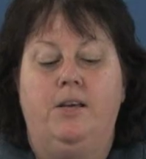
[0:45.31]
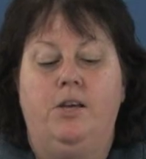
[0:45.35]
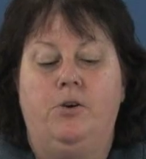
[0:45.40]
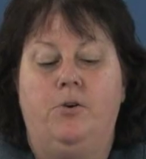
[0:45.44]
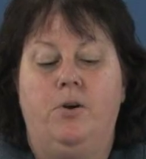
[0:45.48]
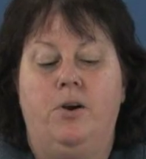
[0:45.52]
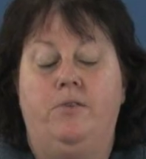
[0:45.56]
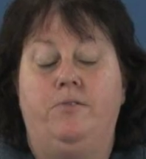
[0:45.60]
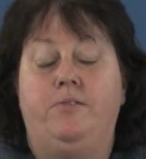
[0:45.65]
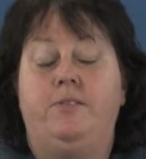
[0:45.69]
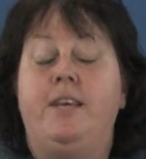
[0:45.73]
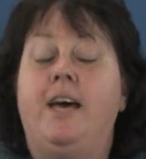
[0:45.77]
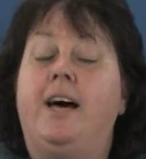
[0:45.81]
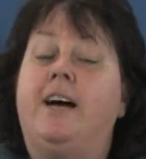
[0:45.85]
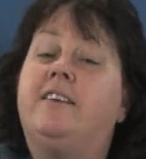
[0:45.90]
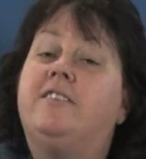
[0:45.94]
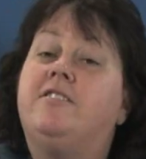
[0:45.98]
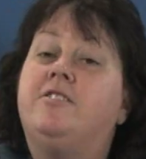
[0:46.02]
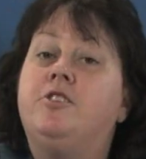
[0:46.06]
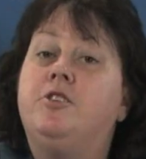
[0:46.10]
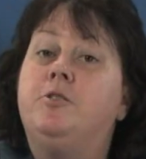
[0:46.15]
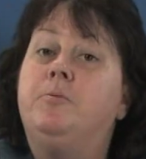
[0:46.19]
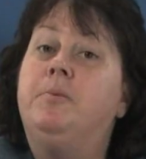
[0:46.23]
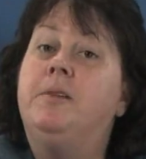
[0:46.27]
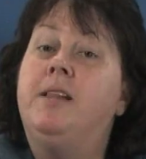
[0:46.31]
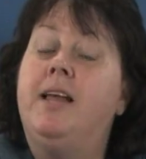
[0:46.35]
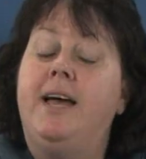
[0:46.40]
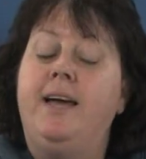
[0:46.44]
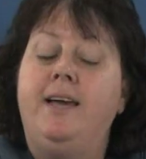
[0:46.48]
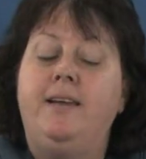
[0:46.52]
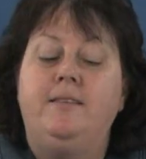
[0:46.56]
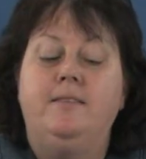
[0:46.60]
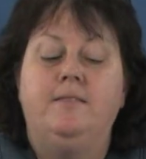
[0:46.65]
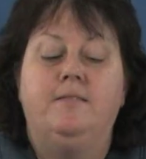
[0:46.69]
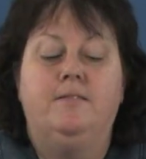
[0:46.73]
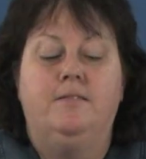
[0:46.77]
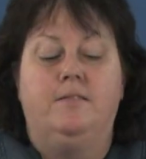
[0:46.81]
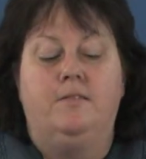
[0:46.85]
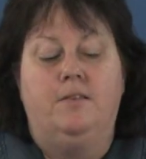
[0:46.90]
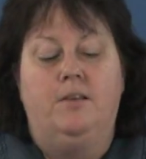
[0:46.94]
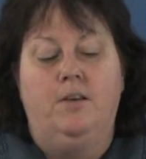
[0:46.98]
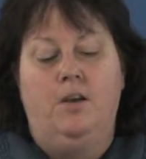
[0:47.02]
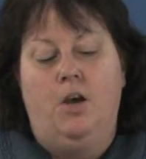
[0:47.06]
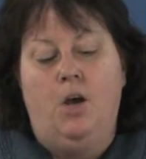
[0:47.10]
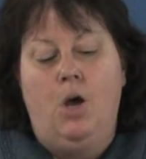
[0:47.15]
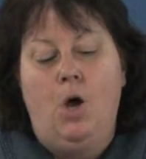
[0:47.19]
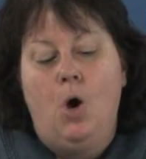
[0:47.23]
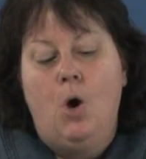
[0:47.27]
your own texture plates.
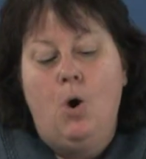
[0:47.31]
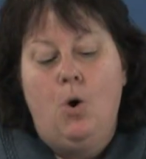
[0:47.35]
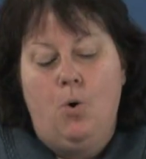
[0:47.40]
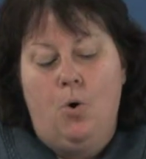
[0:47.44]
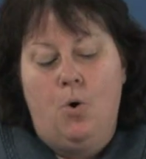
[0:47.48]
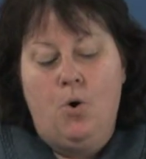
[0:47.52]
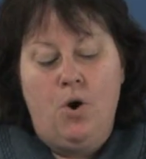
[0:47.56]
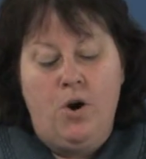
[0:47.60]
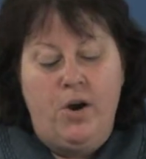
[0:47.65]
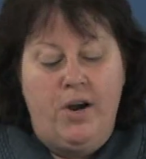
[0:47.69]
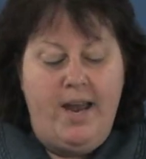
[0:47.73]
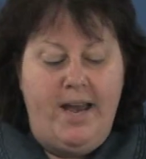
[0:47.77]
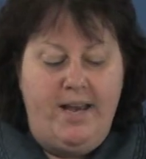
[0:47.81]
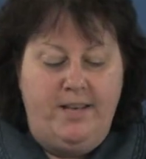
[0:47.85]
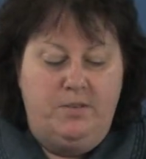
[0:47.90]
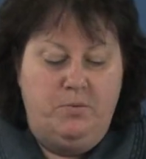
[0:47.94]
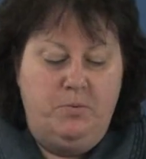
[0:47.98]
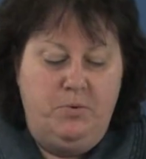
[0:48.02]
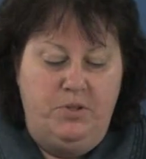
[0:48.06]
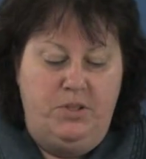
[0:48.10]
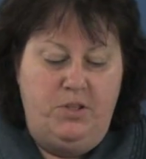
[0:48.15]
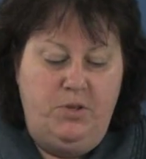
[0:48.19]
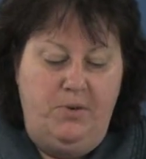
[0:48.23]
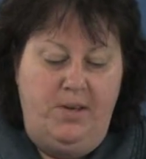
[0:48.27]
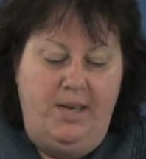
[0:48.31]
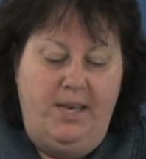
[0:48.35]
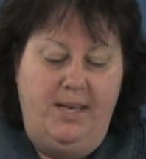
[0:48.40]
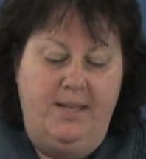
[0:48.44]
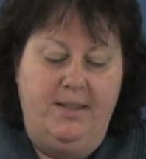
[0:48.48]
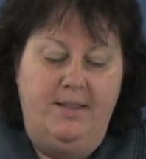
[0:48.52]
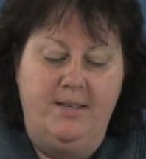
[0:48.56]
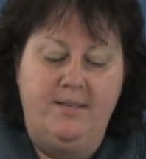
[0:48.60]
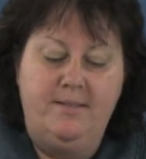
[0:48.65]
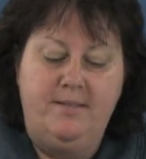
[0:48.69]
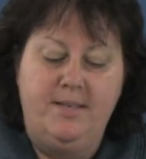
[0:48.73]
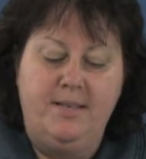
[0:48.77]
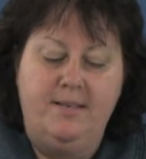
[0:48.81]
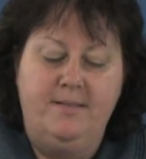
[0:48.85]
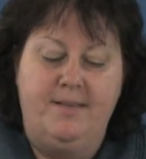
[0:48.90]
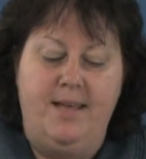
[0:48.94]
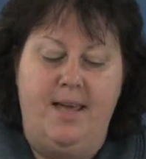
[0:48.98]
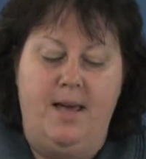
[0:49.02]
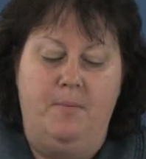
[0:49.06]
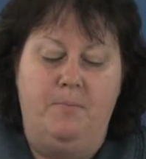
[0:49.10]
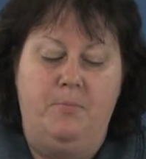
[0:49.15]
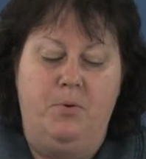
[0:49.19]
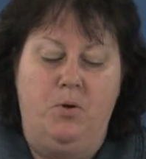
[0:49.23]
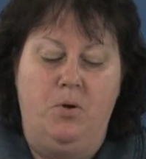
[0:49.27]
Or, as we're doing in this
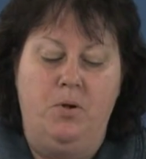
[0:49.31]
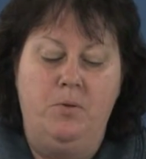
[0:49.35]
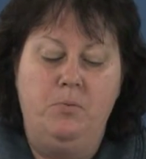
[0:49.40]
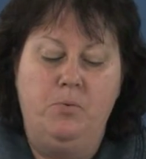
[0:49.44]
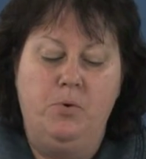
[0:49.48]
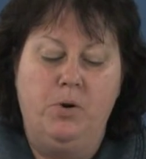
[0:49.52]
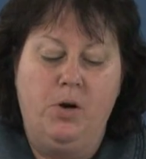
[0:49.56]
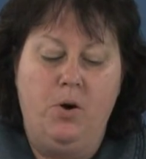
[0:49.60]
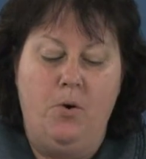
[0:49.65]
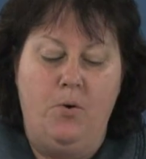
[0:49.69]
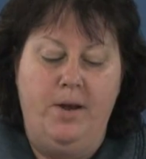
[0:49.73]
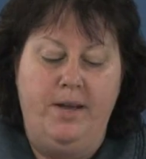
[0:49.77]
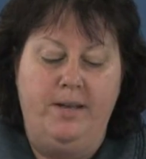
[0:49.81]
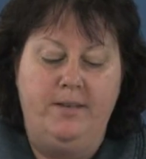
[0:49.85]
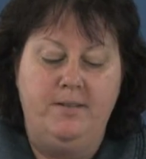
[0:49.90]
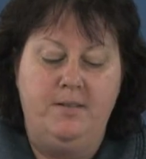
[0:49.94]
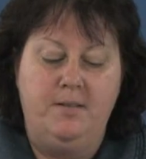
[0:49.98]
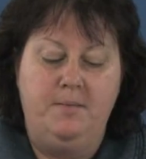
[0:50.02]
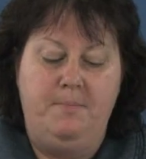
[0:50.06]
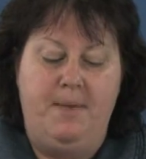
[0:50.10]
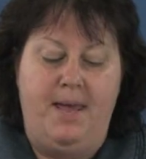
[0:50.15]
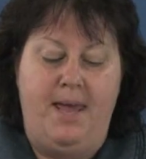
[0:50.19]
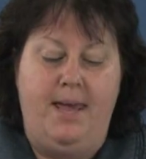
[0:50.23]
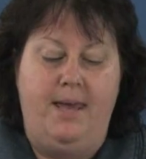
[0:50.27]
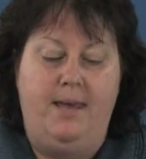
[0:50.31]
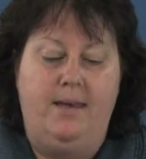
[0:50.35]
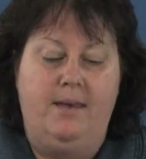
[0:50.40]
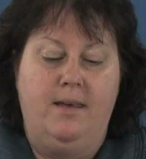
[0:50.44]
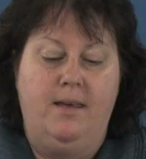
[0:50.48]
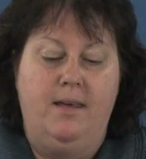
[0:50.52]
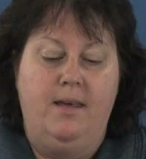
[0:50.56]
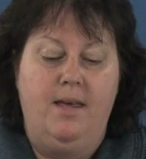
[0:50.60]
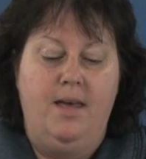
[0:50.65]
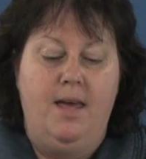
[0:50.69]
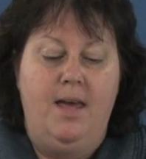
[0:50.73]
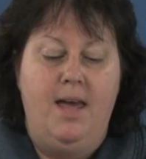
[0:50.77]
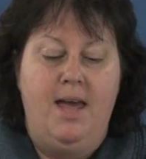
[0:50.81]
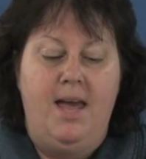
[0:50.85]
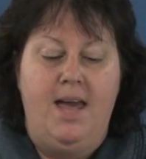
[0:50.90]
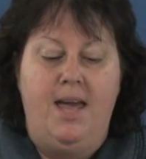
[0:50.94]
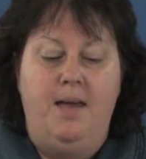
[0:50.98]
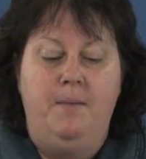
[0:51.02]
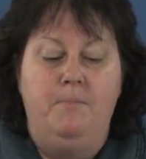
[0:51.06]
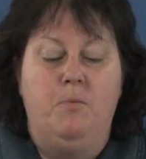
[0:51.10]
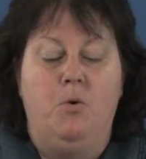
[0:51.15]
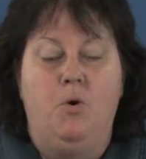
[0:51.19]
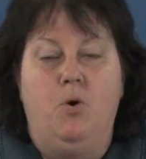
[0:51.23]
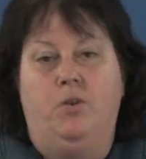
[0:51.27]
example, we're going to make
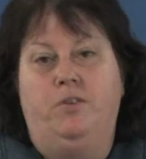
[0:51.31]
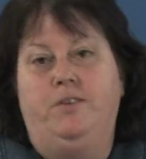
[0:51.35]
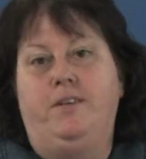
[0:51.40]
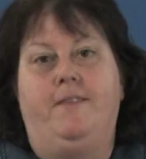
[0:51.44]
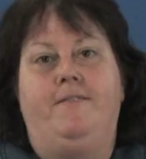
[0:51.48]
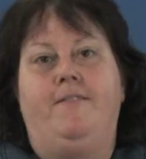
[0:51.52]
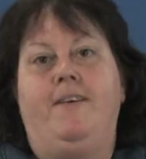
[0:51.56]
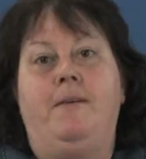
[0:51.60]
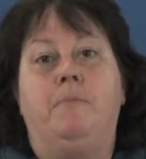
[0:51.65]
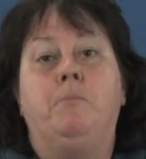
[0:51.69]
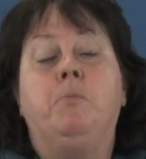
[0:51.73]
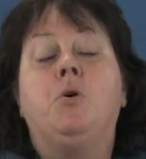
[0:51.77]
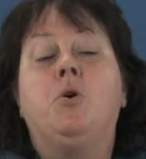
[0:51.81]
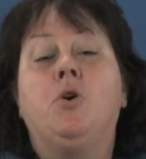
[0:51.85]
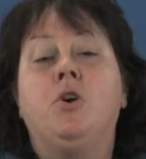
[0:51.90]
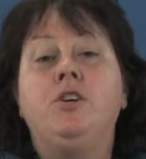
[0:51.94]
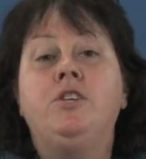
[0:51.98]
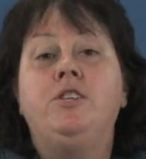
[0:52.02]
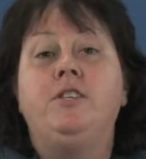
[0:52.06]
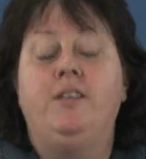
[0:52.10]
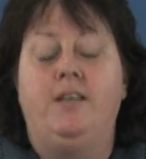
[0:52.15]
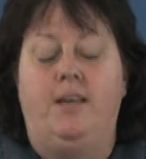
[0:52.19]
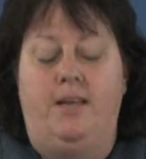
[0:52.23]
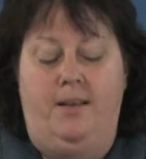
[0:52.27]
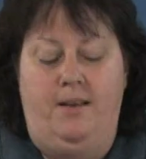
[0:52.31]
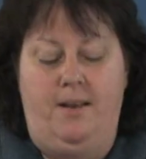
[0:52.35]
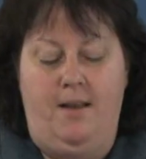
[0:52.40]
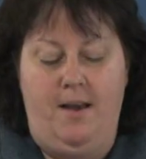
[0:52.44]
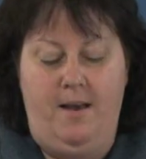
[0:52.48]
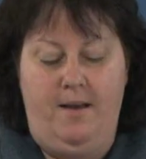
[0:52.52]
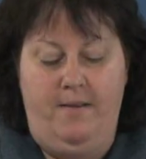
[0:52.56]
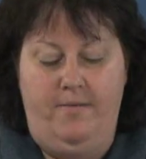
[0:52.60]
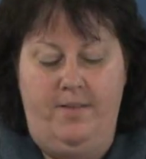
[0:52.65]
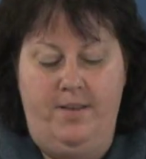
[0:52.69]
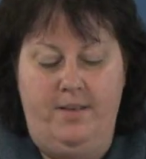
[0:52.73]
a mold of a portion of